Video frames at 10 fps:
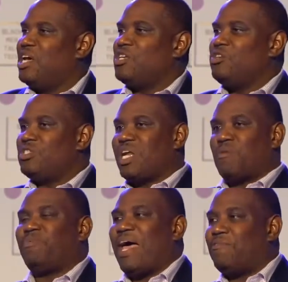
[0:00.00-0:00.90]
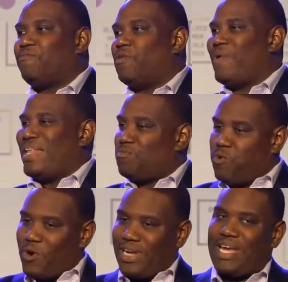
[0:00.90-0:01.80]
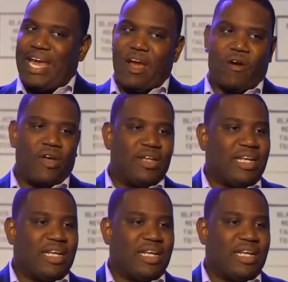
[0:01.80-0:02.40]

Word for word: Using our platform at the point of care,